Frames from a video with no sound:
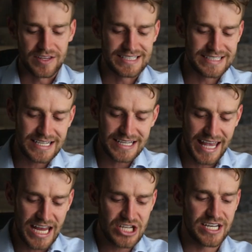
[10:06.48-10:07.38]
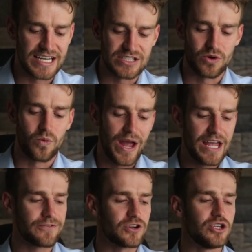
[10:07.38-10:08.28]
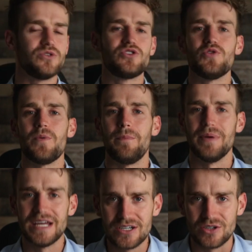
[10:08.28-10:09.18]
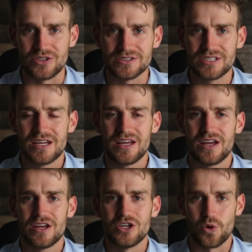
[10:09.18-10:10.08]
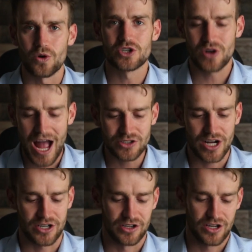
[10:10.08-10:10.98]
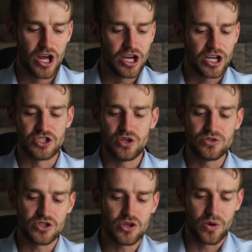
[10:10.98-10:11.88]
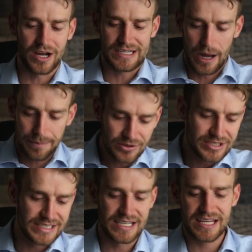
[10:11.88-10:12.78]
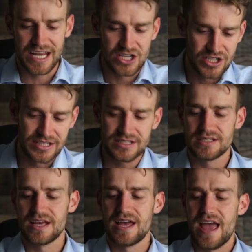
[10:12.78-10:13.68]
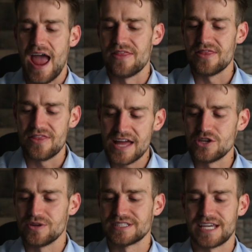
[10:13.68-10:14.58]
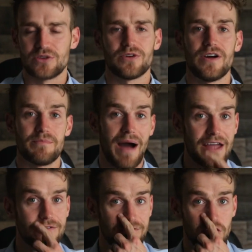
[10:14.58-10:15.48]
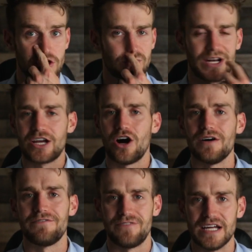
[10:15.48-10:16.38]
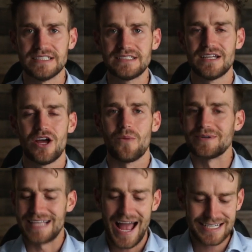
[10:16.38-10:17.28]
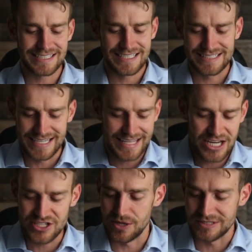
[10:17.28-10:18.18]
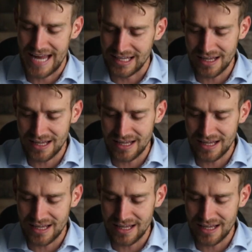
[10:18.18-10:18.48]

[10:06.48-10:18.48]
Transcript: The syndication is a way for you to build your track record because you do a couple syndications and then you can scale through your fund. My first, what I call a fund, was actually a syndication. It was an